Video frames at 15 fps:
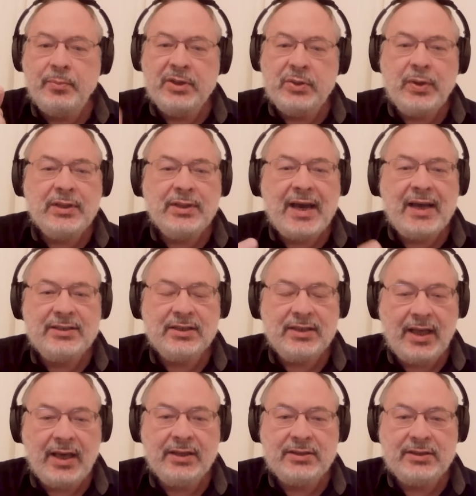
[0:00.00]
Between
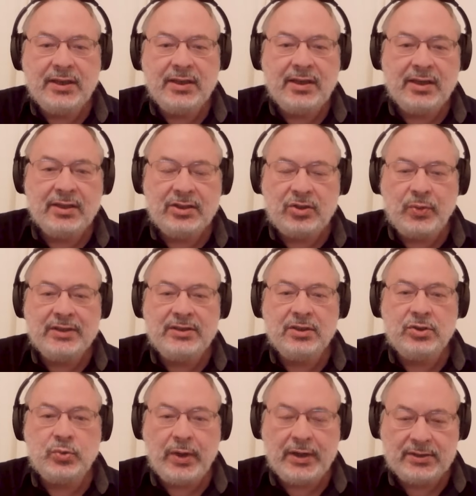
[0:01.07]
1980 and
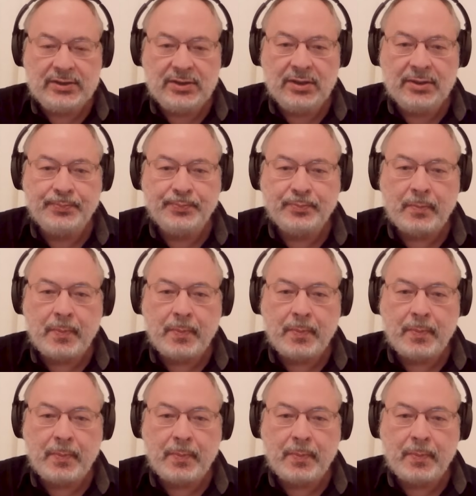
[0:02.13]
2020,